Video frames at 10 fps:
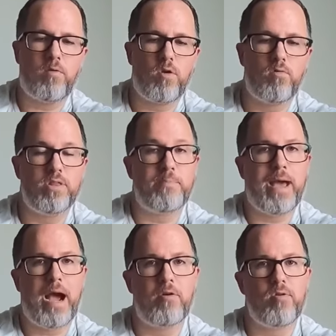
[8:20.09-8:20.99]
or a really
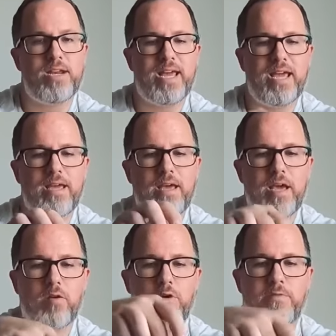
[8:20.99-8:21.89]
powdery day
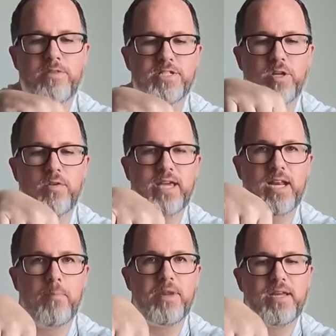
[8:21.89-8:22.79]
in order for the snow to get
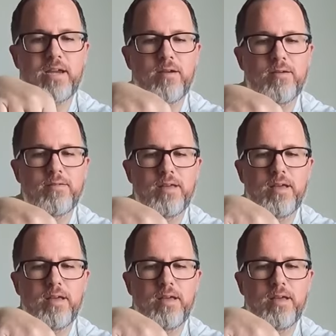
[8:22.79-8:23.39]
up in here.